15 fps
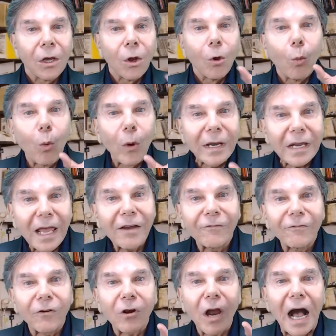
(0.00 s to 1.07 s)

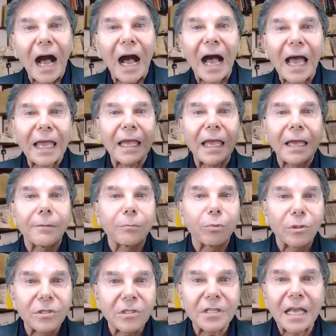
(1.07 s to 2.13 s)
Whenever I am
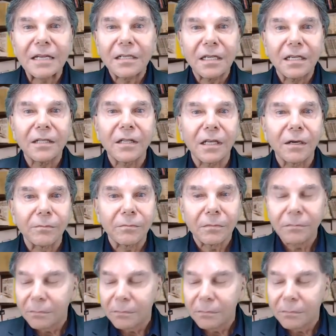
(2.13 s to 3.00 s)
presenting them